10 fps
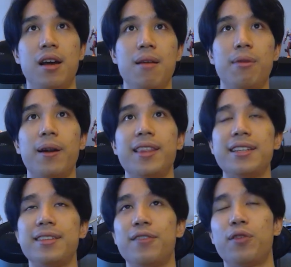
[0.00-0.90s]
But right,
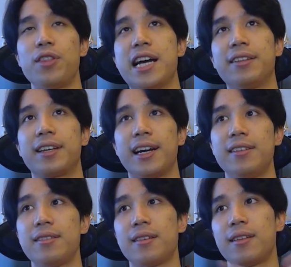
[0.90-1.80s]
that's it for the
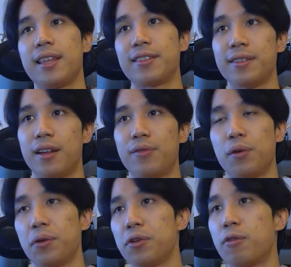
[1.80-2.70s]
Altacast. Thanks a lot for
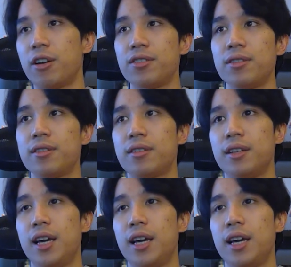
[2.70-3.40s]
all your questions.